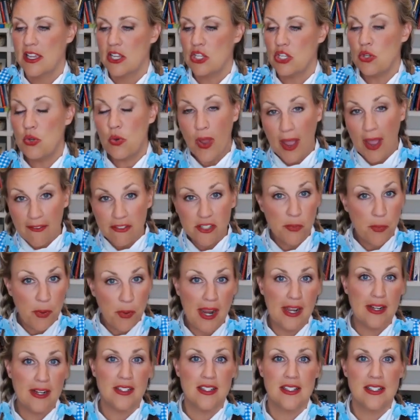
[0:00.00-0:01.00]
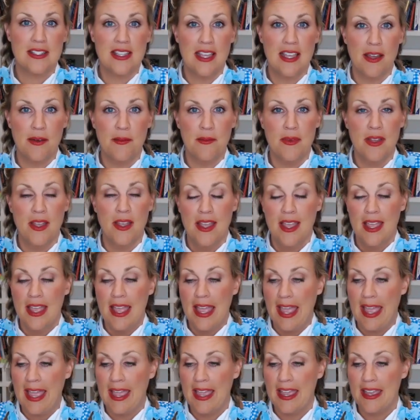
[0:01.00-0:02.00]
you have to practice them
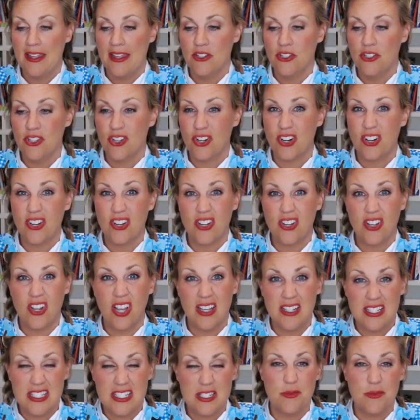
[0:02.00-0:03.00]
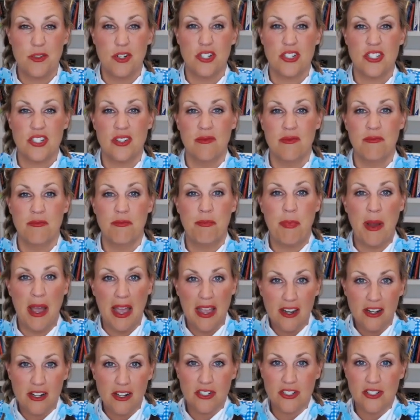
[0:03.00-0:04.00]
and your customers and
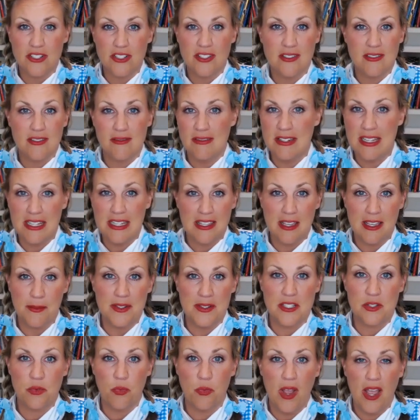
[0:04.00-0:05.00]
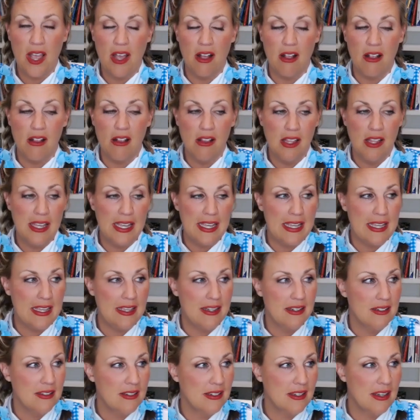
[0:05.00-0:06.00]
buyers need them as well
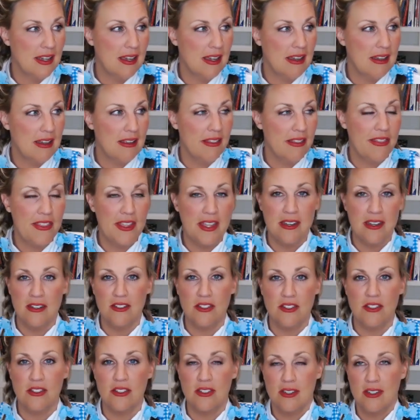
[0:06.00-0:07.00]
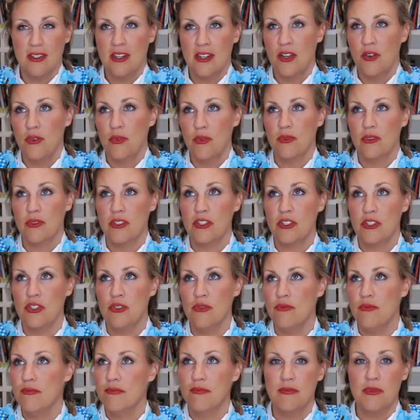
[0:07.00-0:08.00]
and uh, then you know
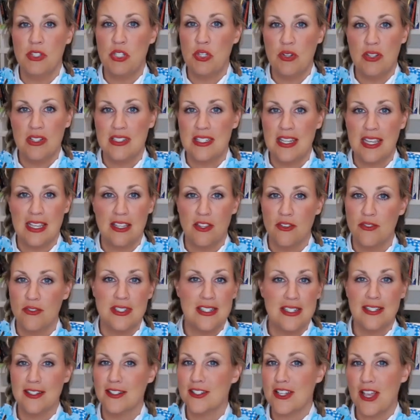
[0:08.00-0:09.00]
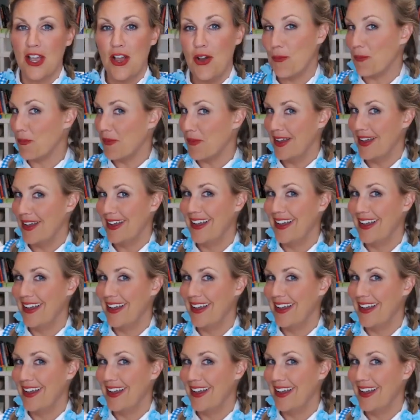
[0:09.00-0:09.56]
you you can take those deals home